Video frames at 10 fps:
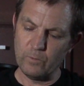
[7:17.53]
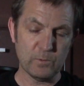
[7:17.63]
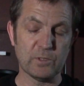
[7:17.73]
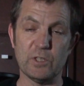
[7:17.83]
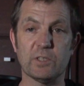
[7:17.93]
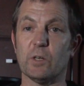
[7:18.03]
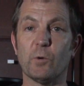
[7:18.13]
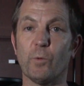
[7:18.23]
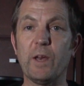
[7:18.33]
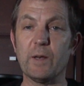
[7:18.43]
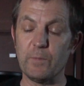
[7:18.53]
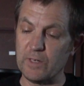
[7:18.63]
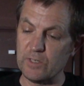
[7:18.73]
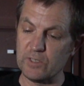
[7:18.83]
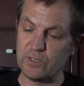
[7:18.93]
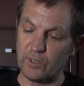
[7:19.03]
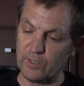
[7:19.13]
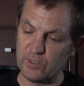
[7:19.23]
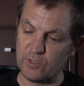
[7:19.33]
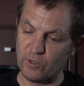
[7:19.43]
which was just a great. I mean, it just
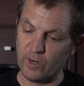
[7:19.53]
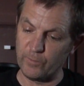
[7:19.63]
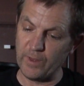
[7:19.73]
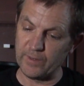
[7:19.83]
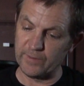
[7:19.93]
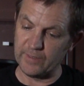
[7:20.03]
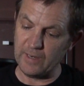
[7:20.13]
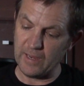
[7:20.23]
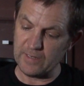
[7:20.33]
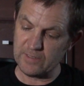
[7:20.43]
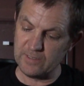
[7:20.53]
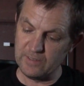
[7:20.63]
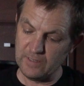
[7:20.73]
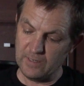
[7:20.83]
started strong right out of the gate.